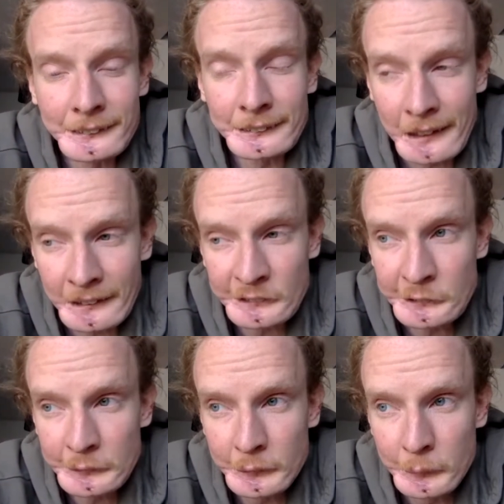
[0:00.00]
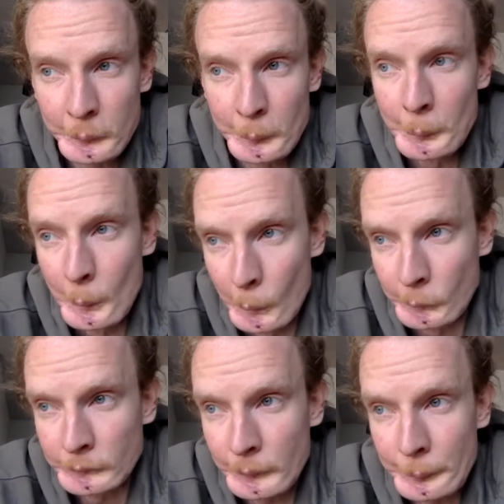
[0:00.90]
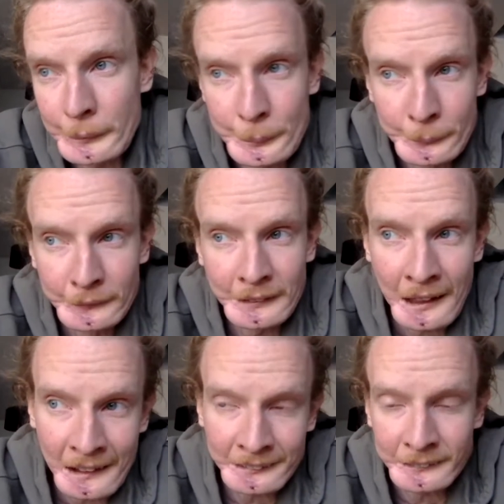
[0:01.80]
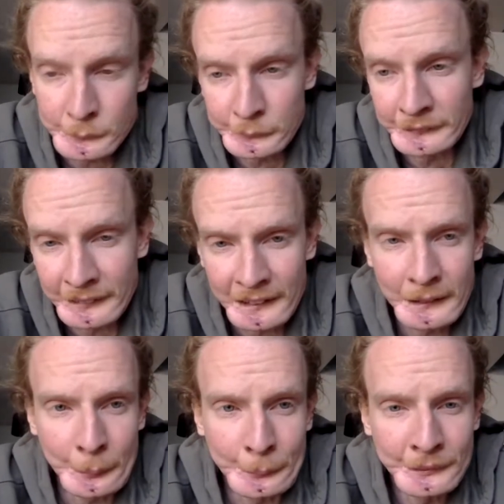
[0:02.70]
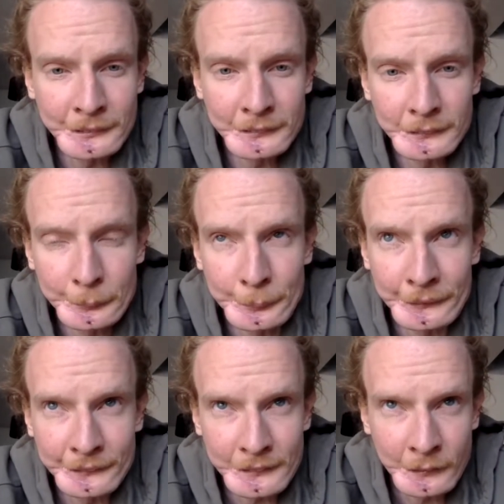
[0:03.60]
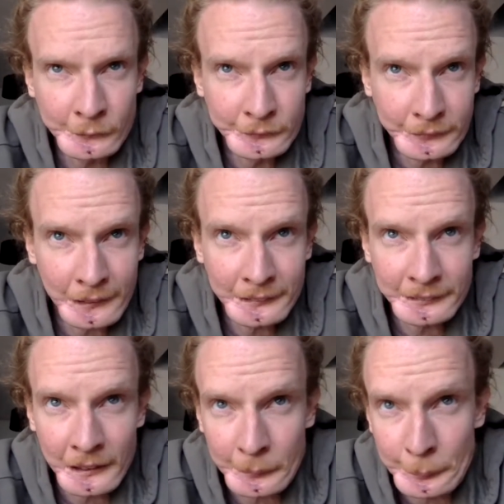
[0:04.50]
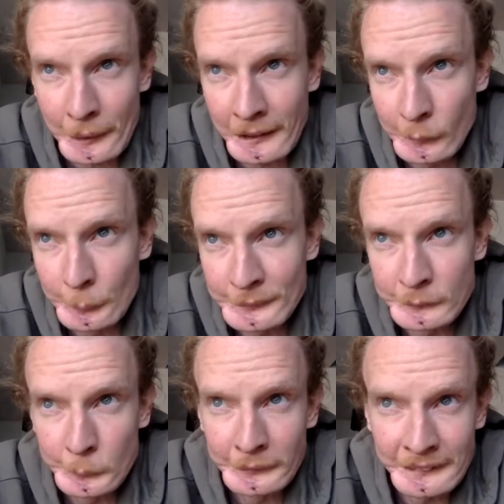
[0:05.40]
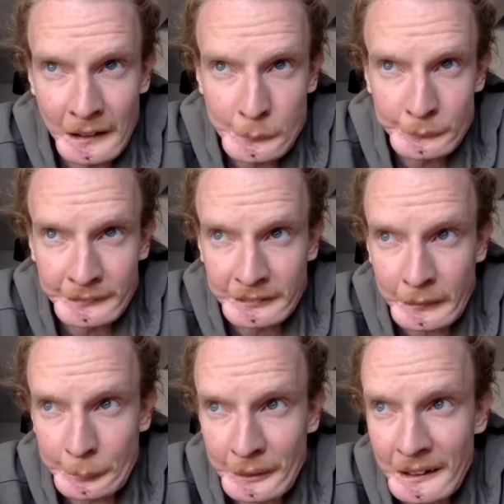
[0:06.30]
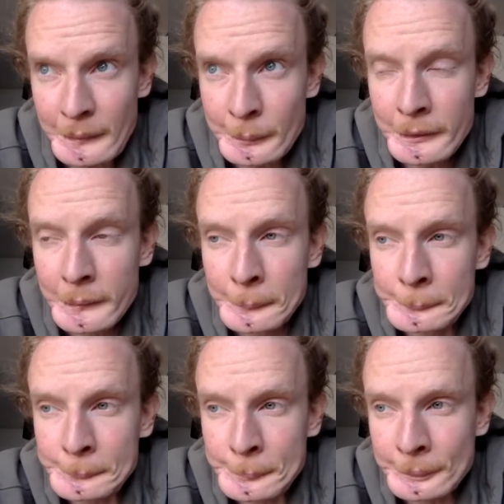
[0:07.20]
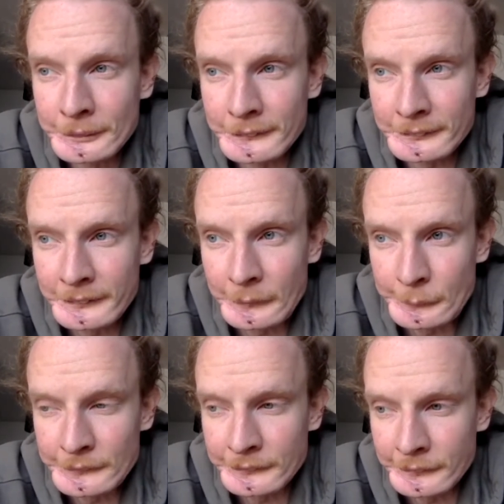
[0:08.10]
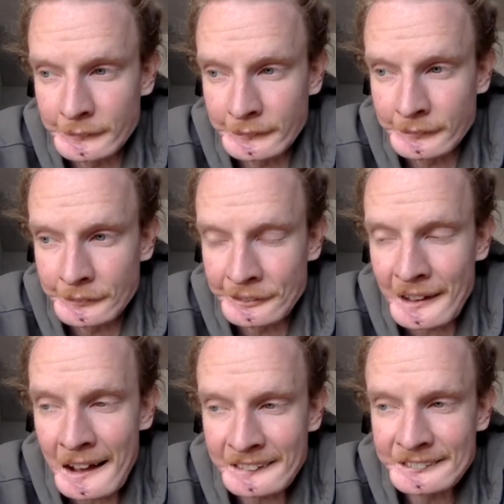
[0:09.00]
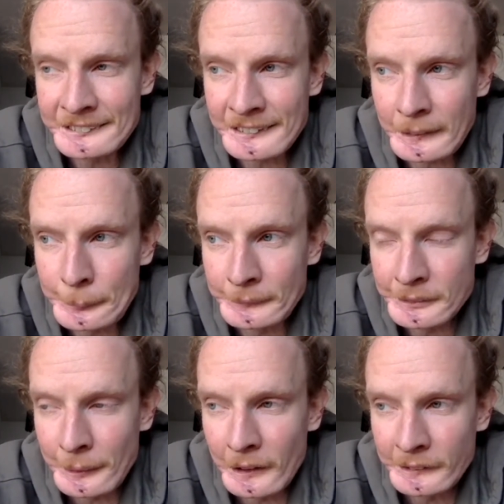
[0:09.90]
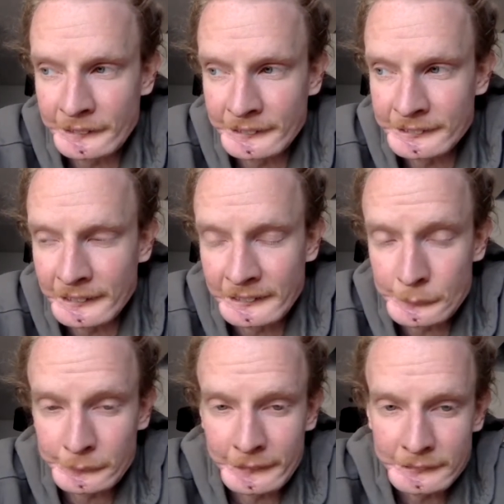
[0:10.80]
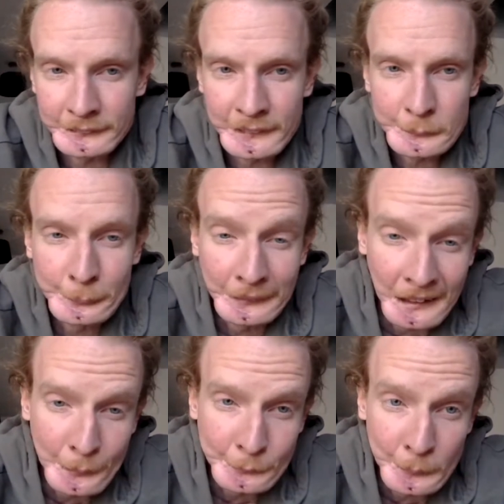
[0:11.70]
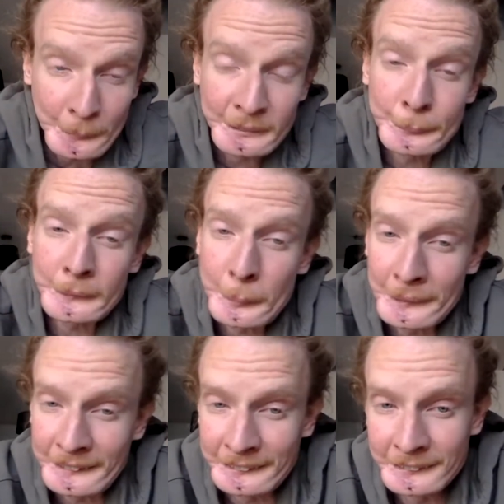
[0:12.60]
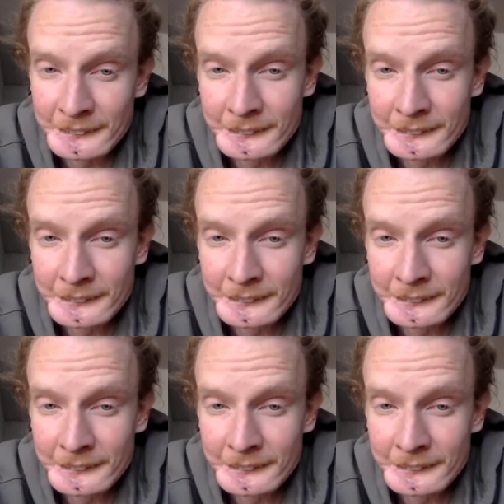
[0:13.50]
catch more people at different times, because I understand that by always going live at the same time, there is a vast segment of my audience that never gets to catch me live. So I'm experimenting.